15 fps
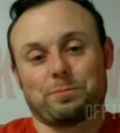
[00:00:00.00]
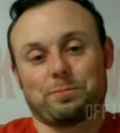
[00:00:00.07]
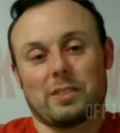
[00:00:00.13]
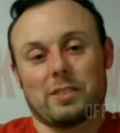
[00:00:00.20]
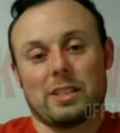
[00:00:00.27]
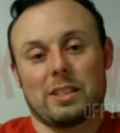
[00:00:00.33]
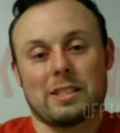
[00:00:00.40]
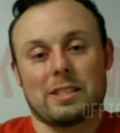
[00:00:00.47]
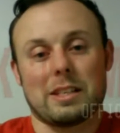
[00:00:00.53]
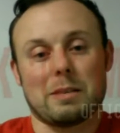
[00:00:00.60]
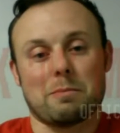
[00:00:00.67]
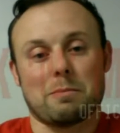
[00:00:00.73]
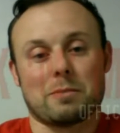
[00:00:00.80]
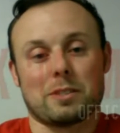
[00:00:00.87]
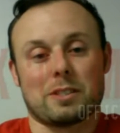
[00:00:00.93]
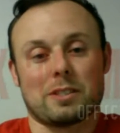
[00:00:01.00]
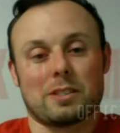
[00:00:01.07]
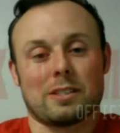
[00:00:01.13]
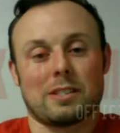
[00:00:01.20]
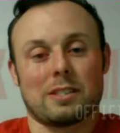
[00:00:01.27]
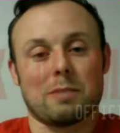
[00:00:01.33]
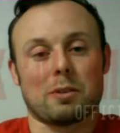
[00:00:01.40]
it seemed
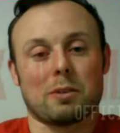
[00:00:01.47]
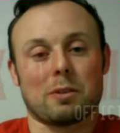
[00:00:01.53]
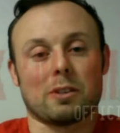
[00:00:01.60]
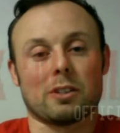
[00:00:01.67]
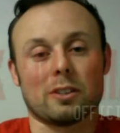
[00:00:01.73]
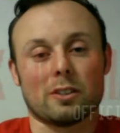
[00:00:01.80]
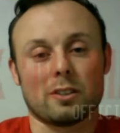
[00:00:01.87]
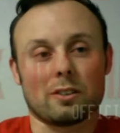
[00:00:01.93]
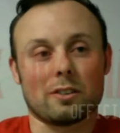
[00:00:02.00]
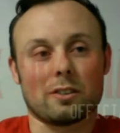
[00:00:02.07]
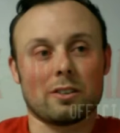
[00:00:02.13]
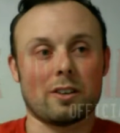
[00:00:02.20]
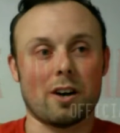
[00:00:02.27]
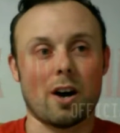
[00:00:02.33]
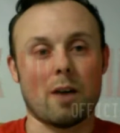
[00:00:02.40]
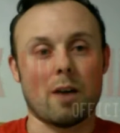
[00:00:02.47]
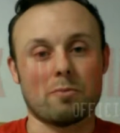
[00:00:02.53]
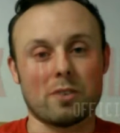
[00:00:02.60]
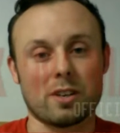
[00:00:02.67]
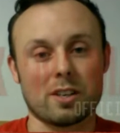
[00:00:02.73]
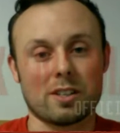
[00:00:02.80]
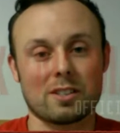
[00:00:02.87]
a little
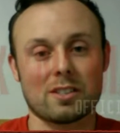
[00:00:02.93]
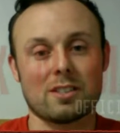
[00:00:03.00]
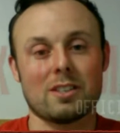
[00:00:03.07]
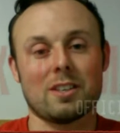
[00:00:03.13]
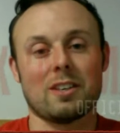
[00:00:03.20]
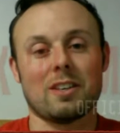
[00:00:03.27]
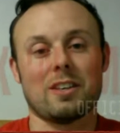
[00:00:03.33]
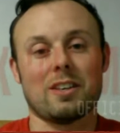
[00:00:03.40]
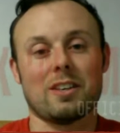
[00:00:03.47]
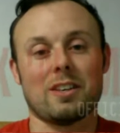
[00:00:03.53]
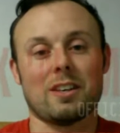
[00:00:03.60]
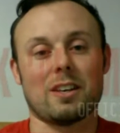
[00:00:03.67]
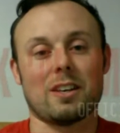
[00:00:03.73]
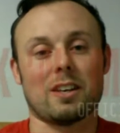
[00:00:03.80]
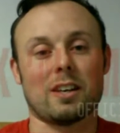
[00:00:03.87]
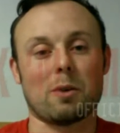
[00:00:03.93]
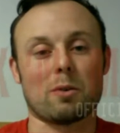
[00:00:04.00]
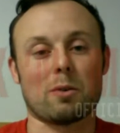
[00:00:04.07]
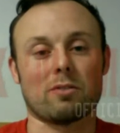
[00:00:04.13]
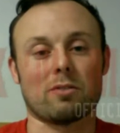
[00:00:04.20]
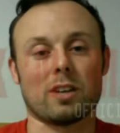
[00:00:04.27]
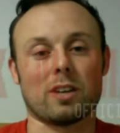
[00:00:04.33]
obvious, and I
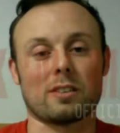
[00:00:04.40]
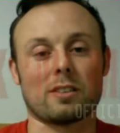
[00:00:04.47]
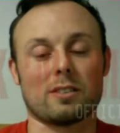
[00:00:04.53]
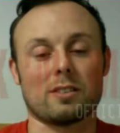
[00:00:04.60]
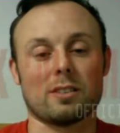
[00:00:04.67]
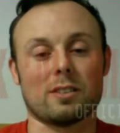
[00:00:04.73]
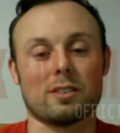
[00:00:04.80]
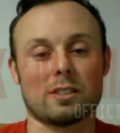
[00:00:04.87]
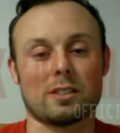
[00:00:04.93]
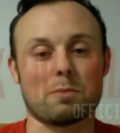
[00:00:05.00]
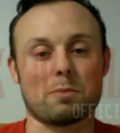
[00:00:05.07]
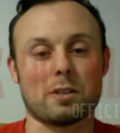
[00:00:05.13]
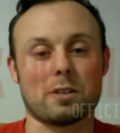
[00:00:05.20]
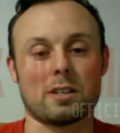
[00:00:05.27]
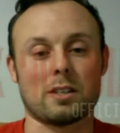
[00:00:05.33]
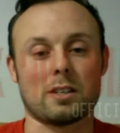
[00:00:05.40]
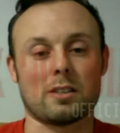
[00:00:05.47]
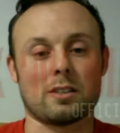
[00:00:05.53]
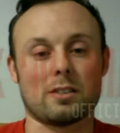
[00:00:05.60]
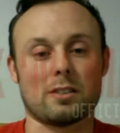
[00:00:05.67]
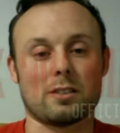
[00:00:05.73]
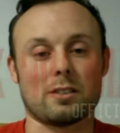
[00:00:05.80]
would have liked it to be
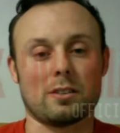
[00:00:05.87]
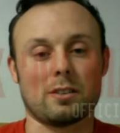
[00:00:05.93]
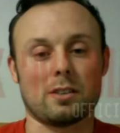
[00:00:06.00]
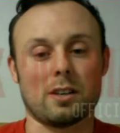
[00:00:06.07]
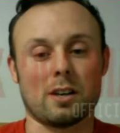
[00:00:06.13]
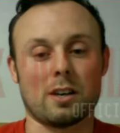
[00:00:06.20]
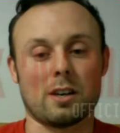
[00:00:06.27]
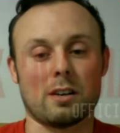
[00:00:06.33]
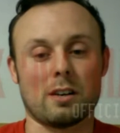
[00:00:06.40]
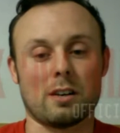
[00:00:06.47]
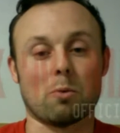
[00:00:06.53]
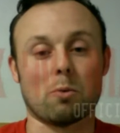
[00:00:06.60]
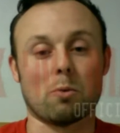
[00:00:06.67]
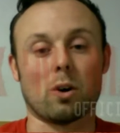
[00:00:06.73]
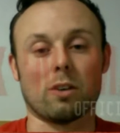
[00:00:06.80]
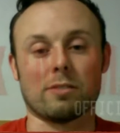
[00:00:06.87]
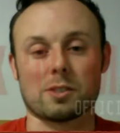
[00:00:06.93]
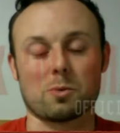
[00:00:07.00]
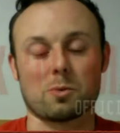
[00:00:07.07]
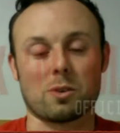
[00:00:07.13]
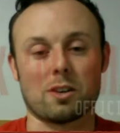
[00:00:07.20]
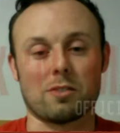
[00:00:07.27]
more of a
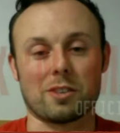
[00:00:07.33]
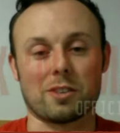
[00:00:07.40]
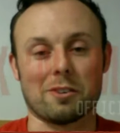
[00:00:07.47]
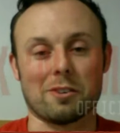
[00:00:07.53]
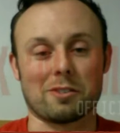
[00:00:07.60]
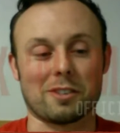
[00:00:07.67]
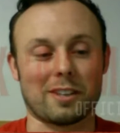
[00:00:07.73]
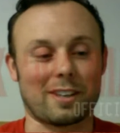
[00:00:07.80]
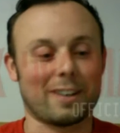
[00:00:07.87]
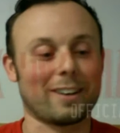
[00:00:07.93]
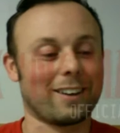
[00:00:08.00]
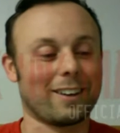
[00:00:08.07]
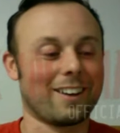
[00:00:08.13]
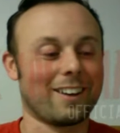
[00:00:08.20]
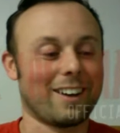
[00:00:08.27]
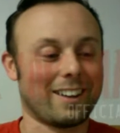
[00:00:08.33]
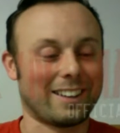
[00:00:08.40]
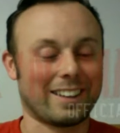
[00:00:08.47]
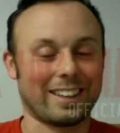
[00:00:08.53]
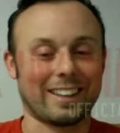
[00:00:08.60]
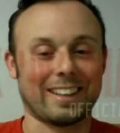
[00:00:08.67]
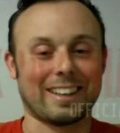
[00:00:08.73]
swerve. Like I
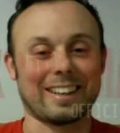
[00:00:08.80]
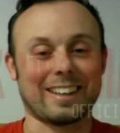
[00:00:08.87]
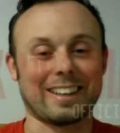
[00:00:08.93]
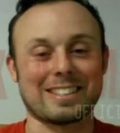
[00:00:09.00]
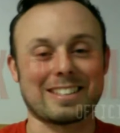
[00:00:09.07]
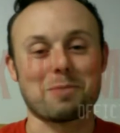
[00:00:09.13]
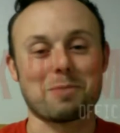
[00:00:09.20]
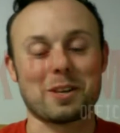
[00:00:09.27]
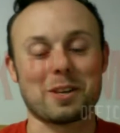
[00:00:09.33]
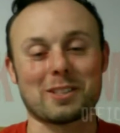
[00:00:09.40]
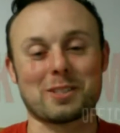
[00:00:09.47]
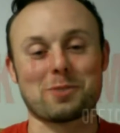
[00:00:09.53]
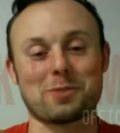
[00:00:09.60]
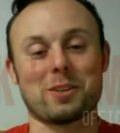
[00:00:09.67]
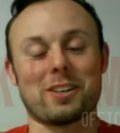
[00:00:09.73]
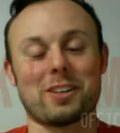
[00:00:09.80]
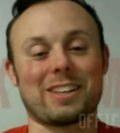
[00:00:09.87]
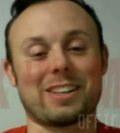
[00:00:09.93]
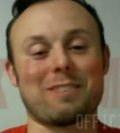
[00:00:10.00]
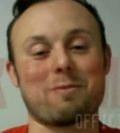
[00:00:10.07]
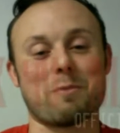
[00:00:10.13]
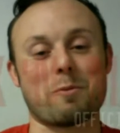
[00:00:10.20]
think somebody on Twitter, I
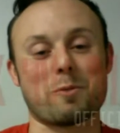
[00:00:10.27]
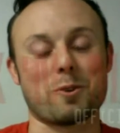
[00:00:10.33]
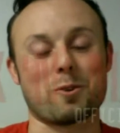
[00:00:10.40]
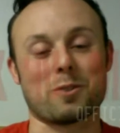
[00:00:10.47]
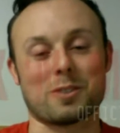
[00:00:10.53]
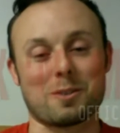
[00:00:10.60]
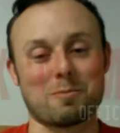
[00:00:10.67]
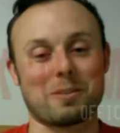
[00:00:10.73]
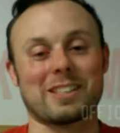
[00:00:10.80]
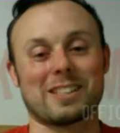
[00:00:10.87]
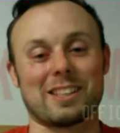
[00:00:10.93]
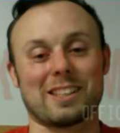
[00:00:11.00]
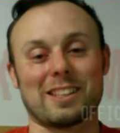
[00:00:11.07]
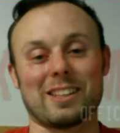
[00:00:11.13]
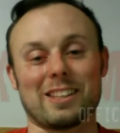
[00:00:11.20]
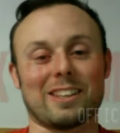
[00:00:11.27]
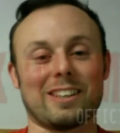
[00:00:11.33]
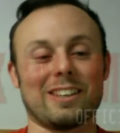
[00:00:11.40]
can't remember who, somebody said like